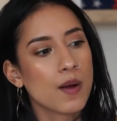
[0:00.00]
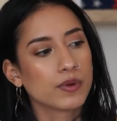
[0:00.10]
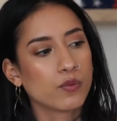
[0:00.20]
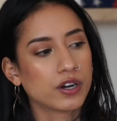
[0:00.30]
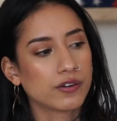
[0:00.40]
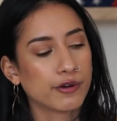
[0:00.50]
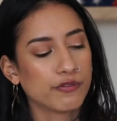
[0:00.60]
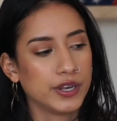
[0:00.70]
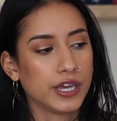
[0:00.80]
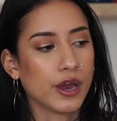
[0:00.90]
in one of her
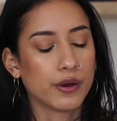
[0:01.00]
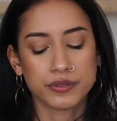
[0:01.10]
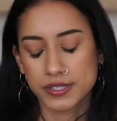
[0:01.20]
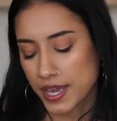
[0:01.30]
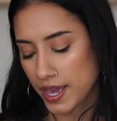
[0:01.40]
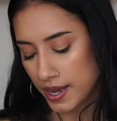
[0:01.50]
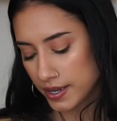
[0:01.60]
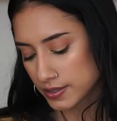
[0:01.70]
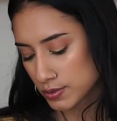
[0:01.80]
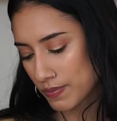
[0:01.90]
videos,
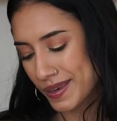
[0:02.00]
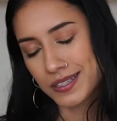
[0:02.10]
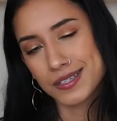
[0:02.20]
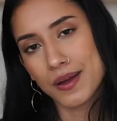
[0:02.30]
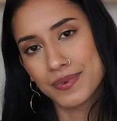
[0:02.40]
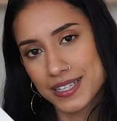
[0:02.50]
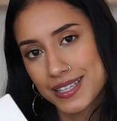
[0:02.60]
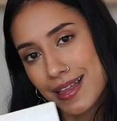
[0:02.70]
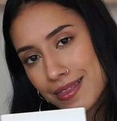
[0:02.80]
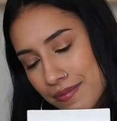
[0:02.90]
and so I picked it up because
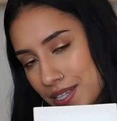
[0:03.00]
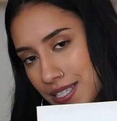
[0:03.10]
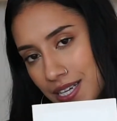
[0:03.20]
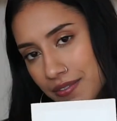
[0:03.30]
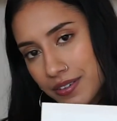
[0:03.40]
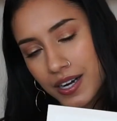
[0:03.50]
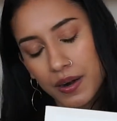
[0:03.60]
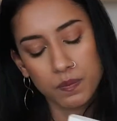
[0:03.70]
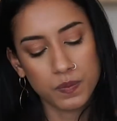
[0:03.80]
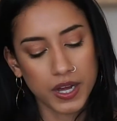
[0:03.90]
I love this
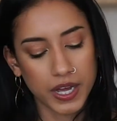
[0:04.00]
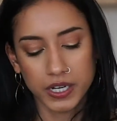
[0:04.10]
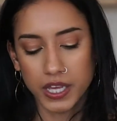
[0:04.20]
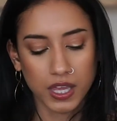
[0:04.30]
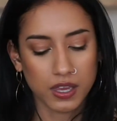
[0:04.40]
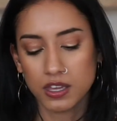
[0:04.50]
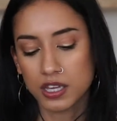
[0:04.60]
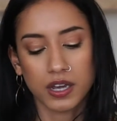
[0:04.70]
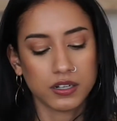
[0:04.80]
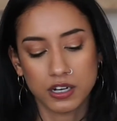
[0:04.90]
cover, but it
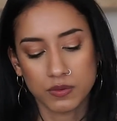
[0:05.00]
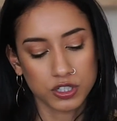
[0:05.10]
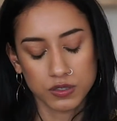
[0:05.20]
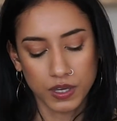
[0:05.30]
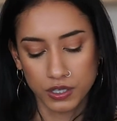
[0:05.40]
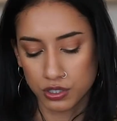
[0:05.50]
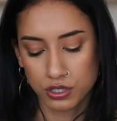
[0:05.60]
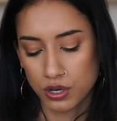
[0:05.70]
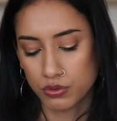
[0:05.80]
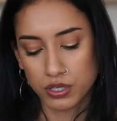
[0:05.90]
ended up just being
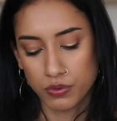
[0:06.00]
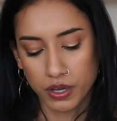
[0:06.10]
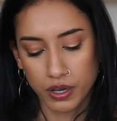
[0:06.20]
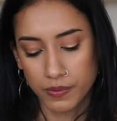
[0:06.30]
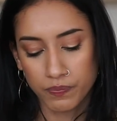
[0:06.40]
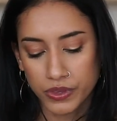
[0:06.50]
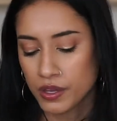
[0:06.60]
so good.